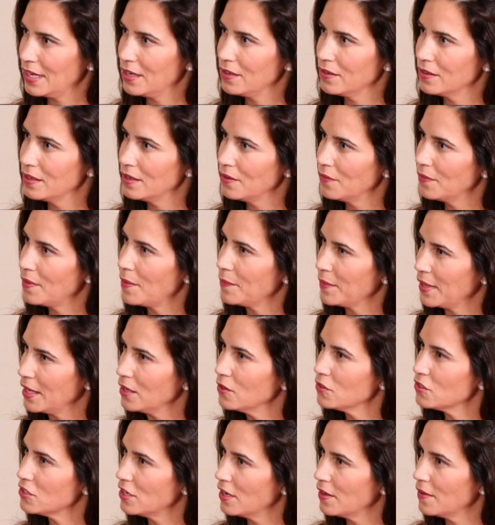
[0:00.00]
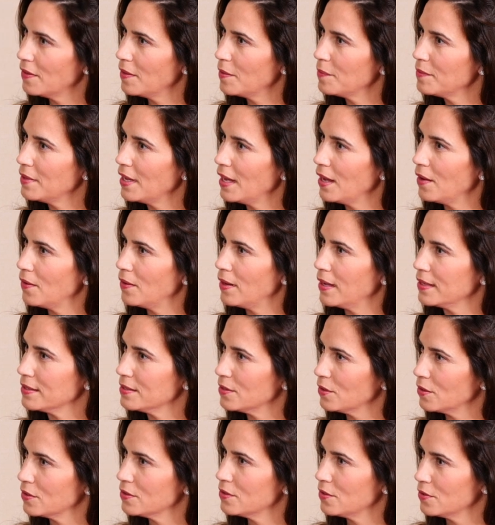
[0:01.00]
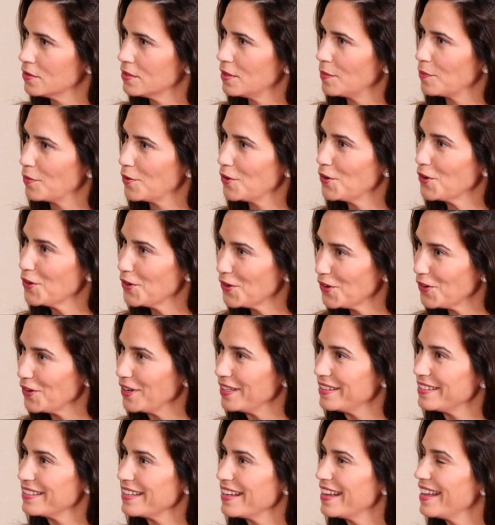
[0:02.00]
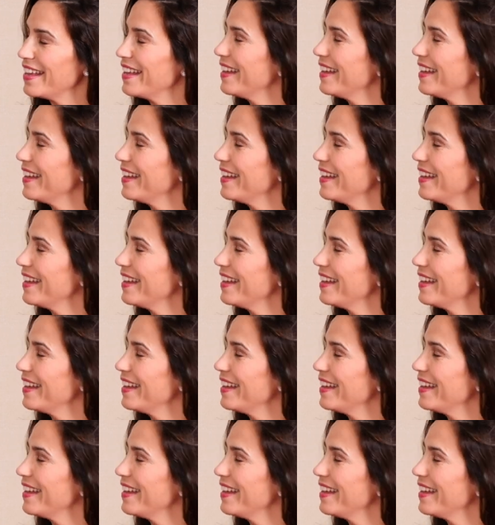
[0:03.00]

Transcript: Can you give them? Can you share them now? Like so, so some concrete.